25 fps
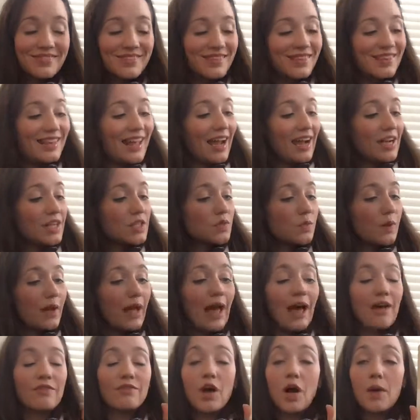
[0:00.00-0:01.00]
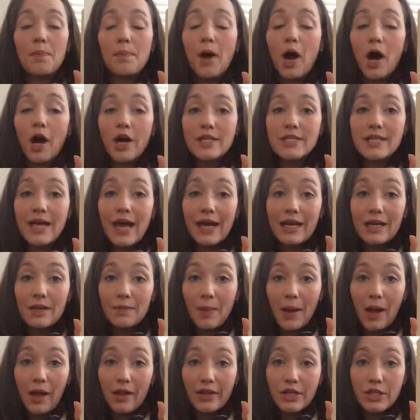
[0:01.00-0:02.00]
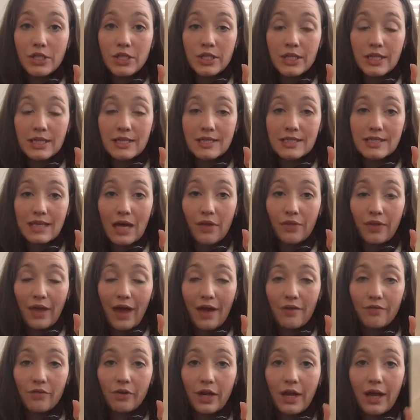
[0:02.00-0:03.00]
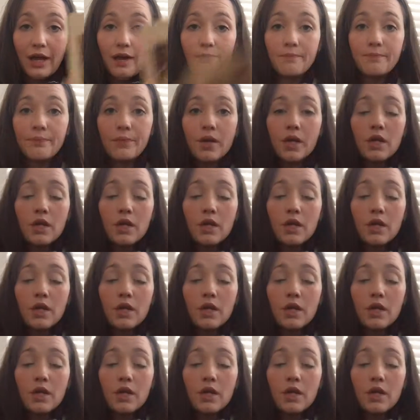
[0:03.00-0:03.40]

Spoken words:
Next we have apartheid abolished in South Africa.